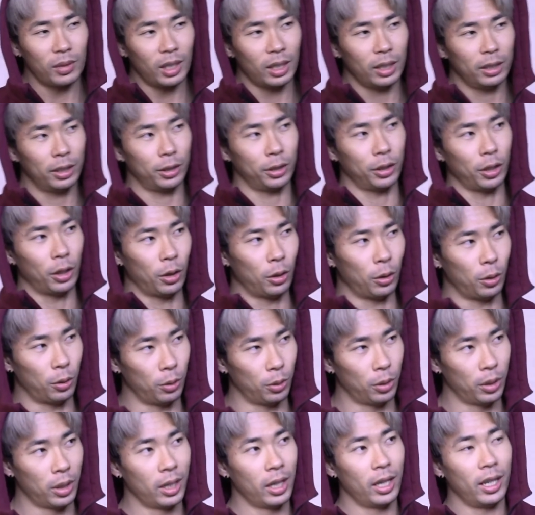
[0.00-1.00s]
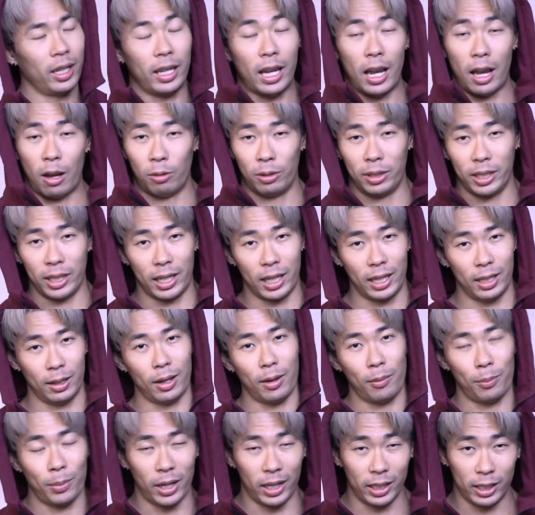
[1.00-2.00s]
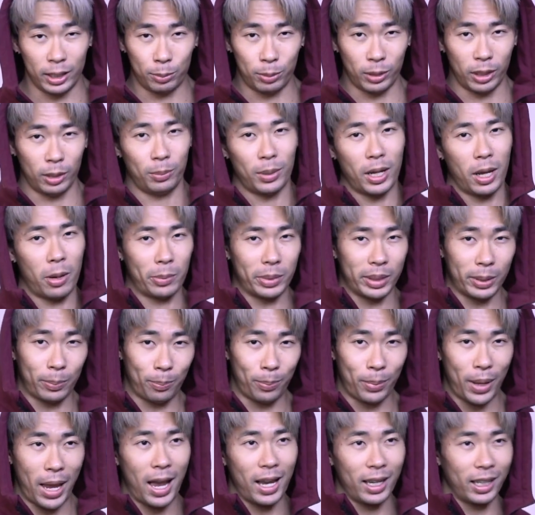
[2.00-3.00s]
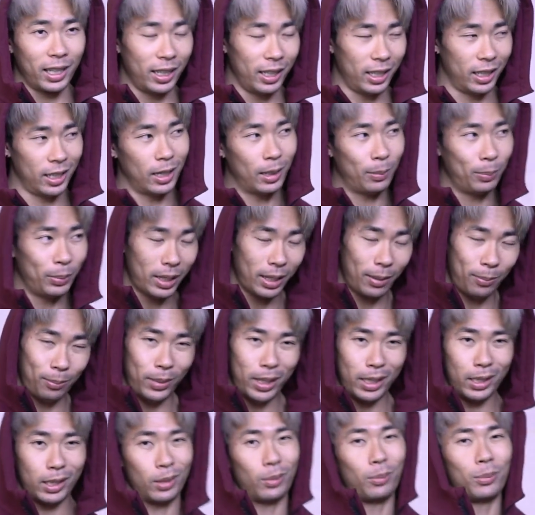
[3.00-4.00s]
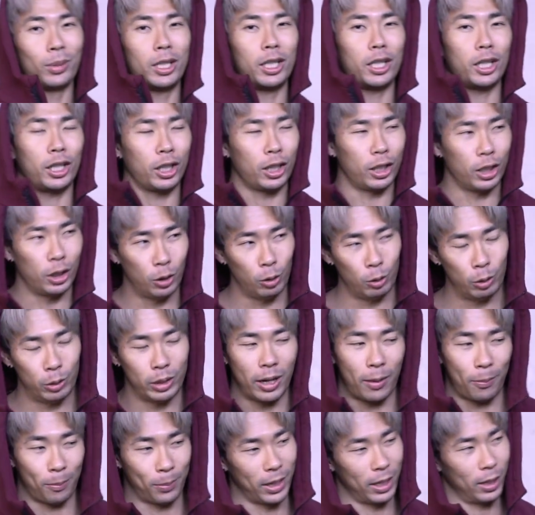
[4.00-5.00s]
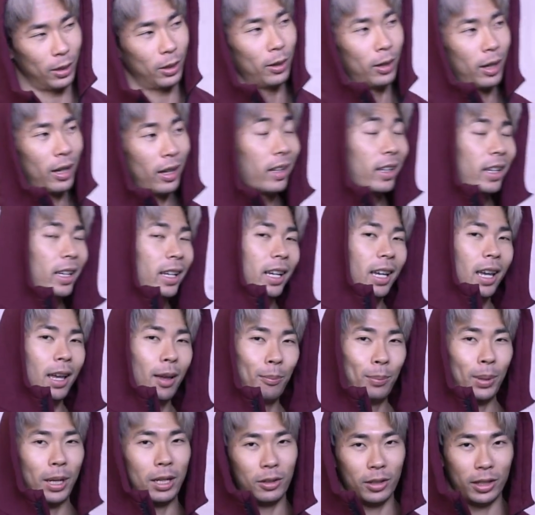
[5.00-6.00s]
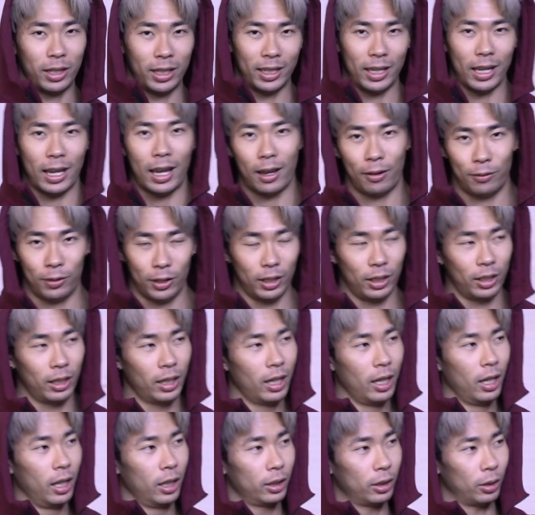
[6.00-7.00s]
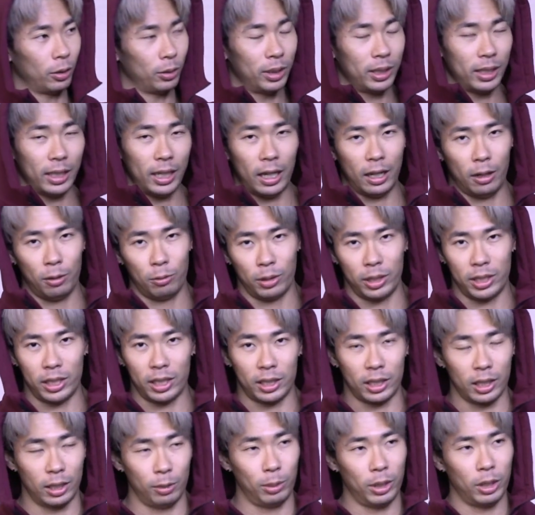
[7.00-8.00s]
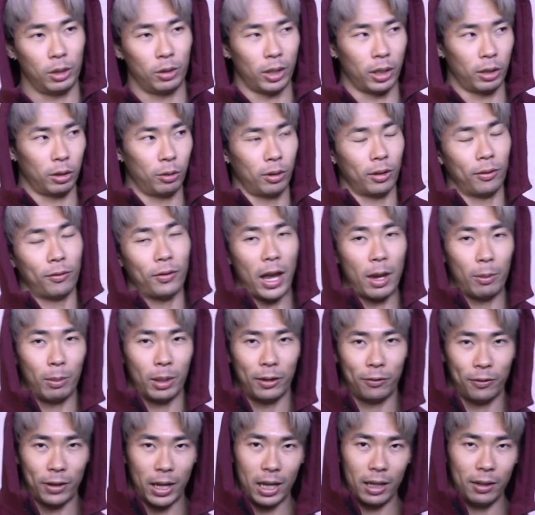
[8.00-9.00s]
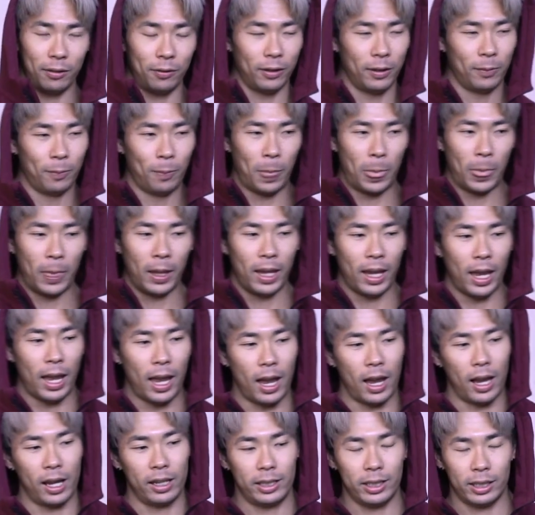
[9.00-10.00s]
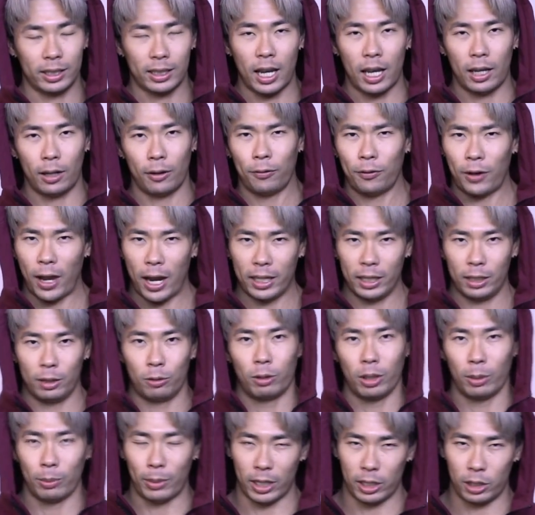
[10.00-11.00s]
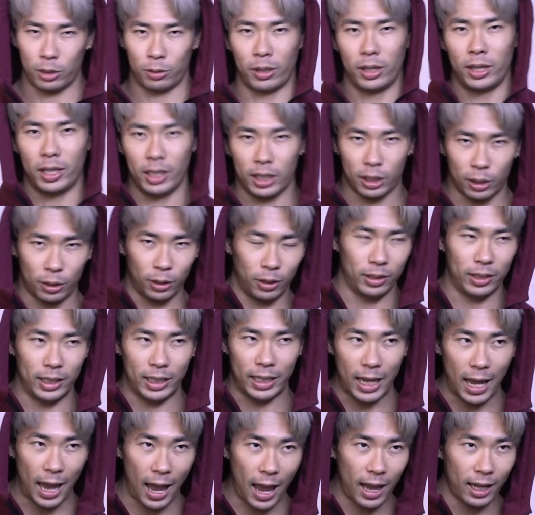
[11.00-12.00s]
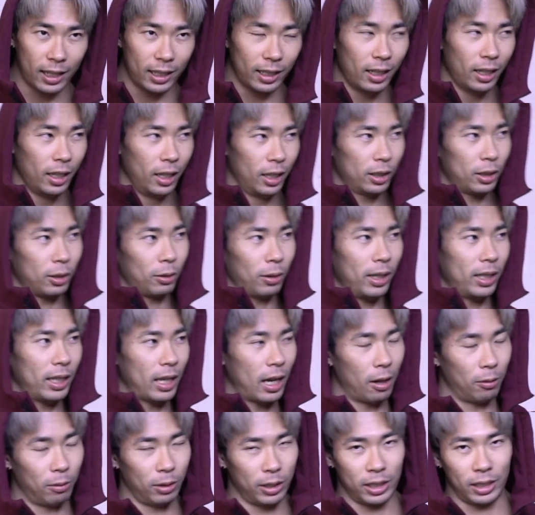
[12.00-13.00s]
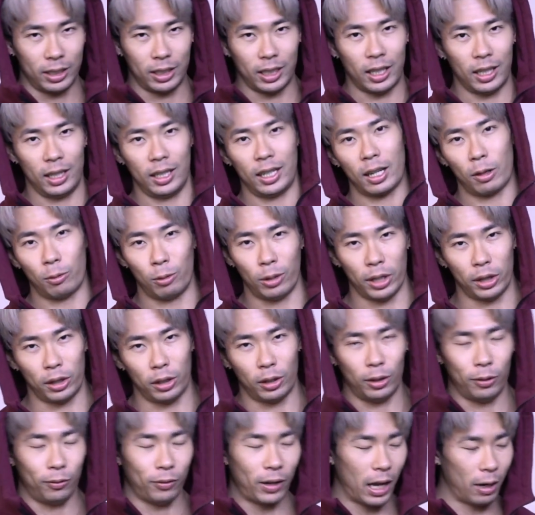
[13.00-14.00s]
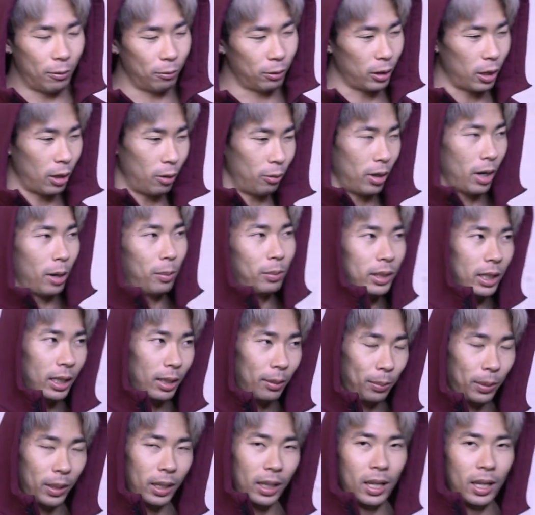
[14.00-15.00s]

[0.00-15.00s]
So yeah, I want to get my spirit bombs back up and make them huge and bigger and better than ever. So today we're just going to be going through a 5x5 and just kind of finding where my strength is currently at. So right now we're just hitting at 135, we're all warmed up,